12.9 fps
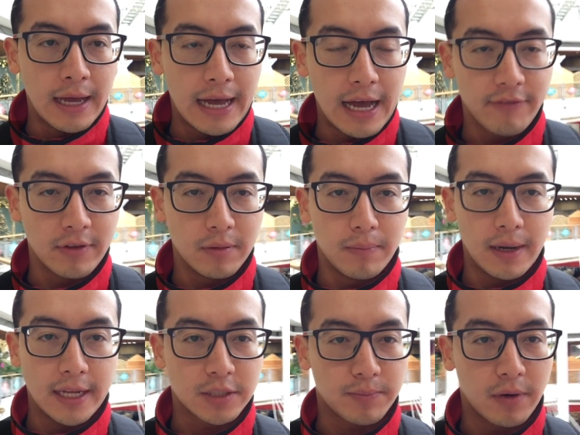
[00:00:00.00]
I feel
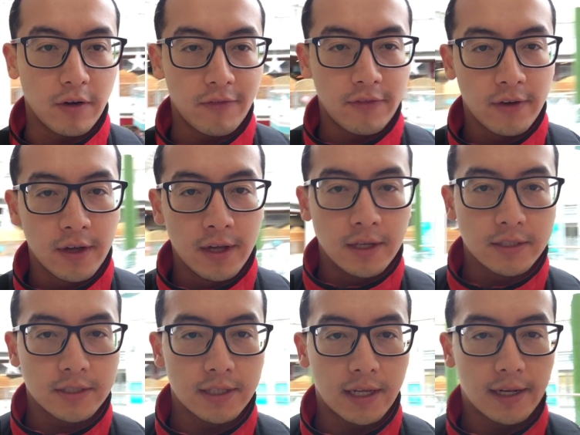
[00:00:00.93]
blessed, bruv.
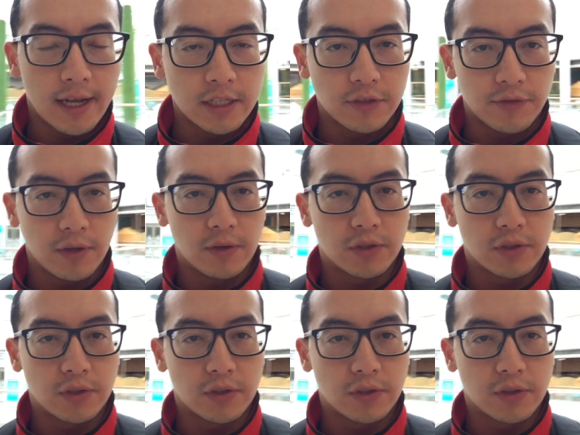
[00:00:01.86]
See that nice view.